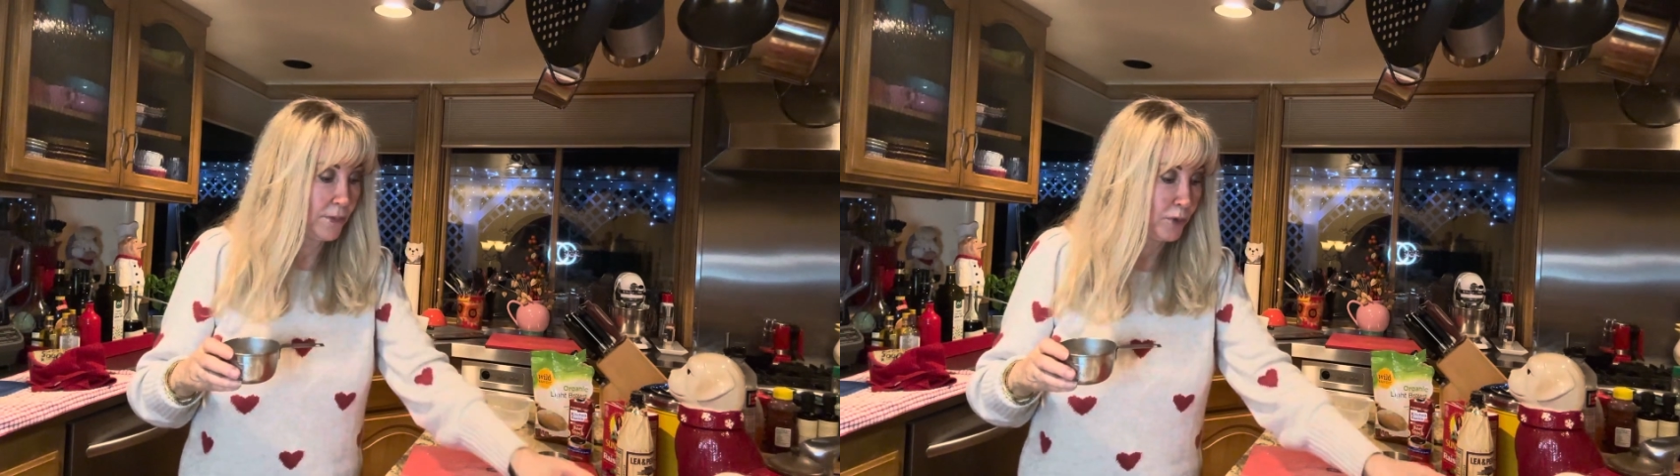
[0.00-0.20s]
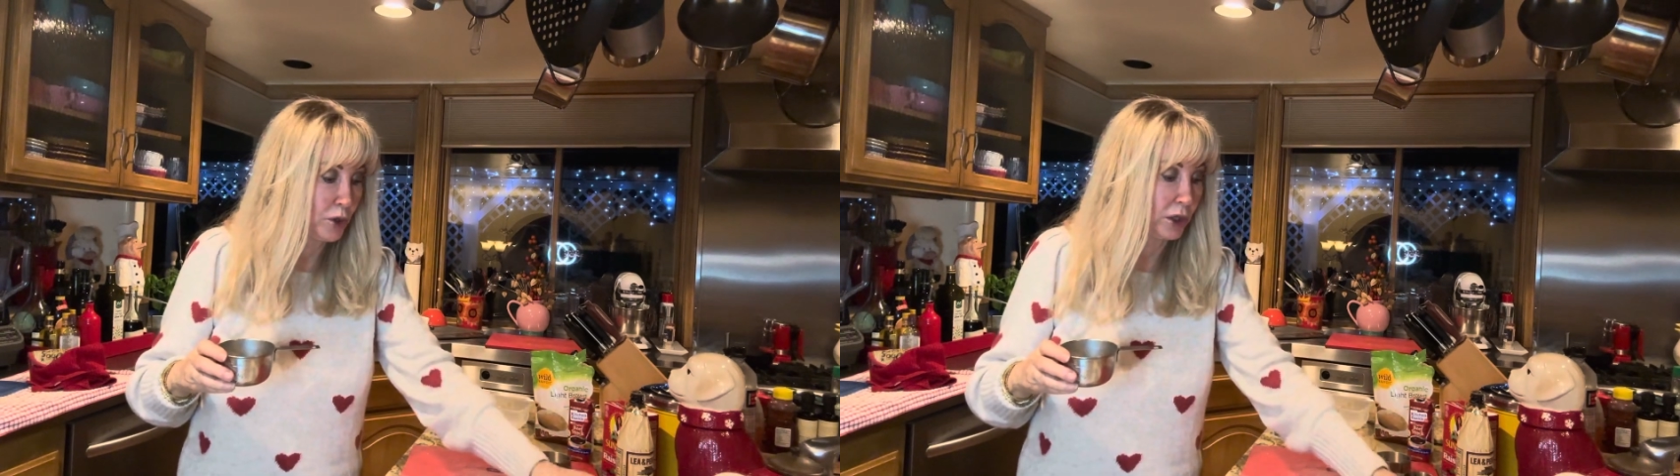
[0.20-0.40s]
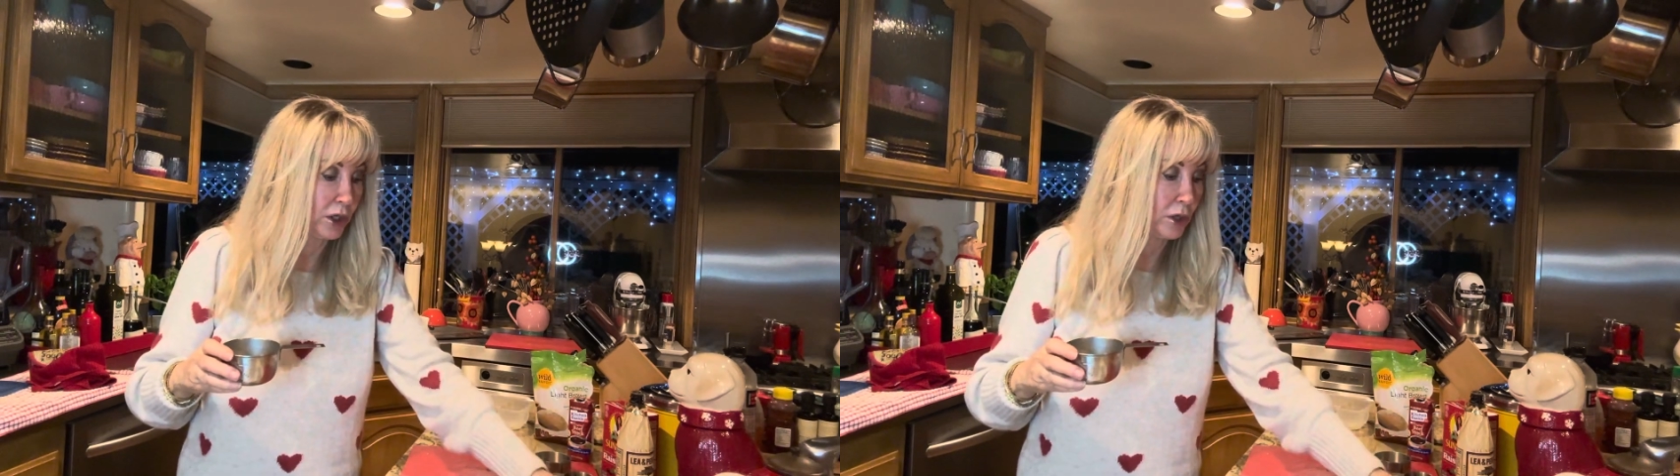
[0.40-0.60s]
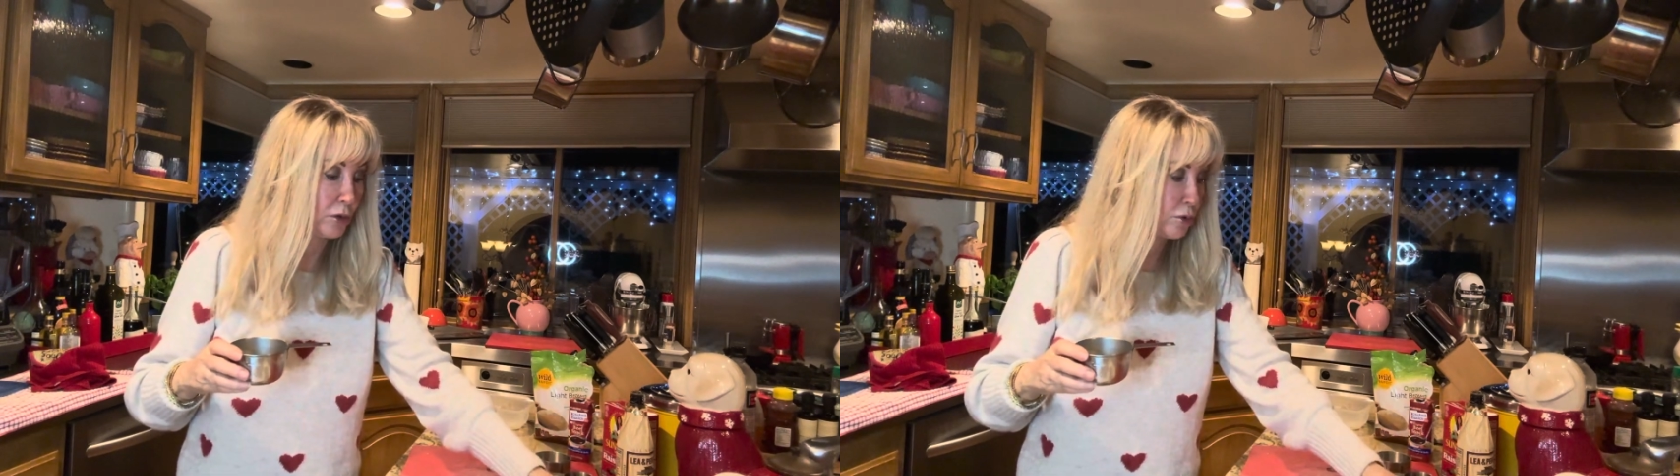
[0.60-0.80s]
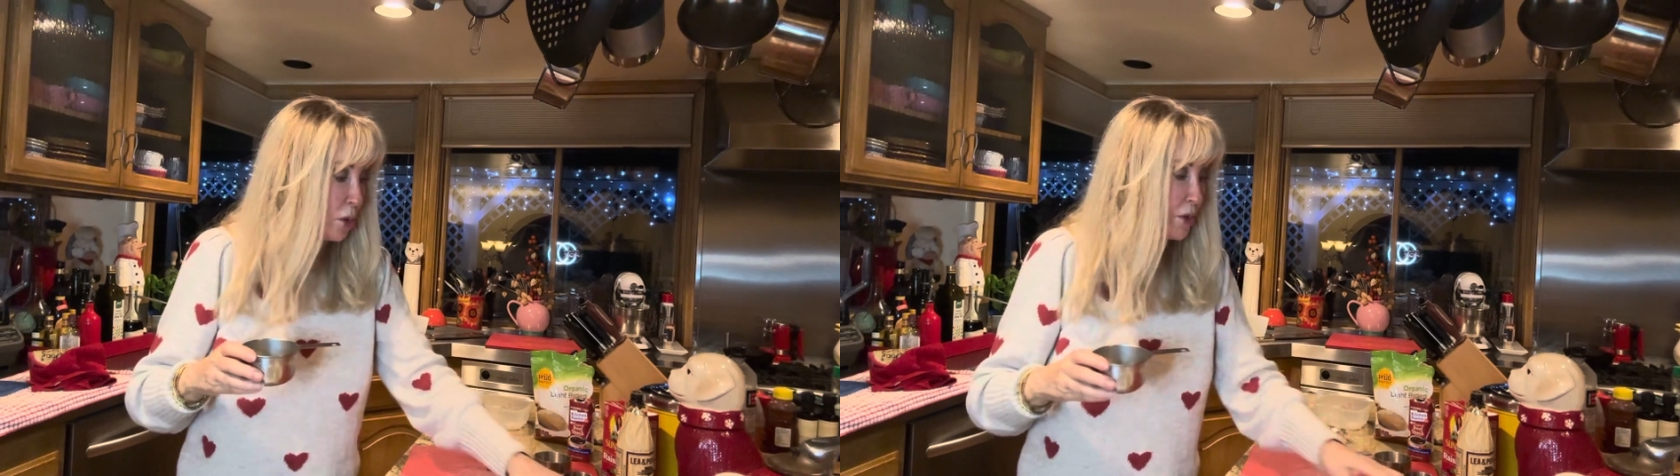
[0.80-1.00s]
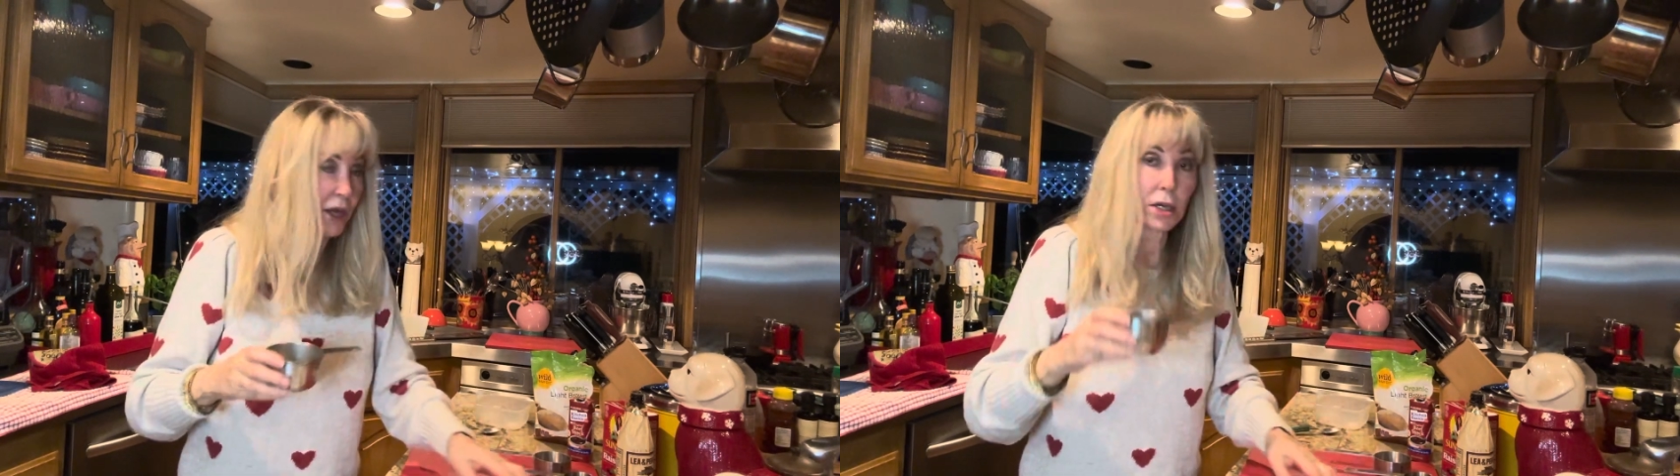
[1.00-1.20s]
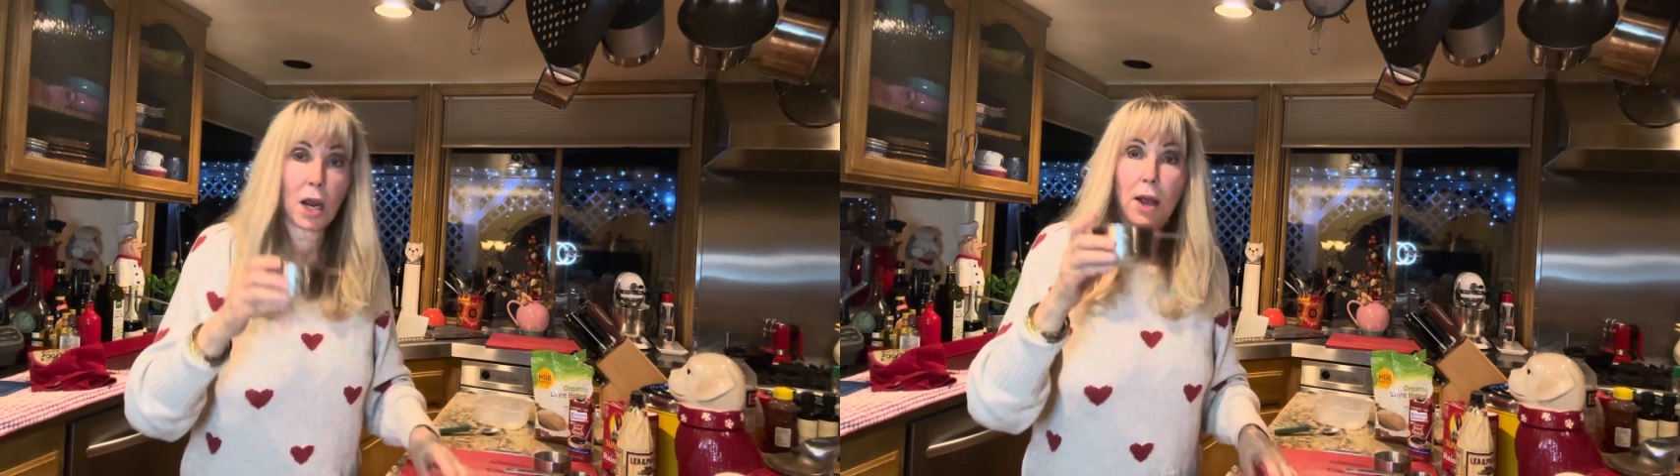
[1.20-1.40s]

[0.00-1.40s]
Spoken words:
you're gonna throw in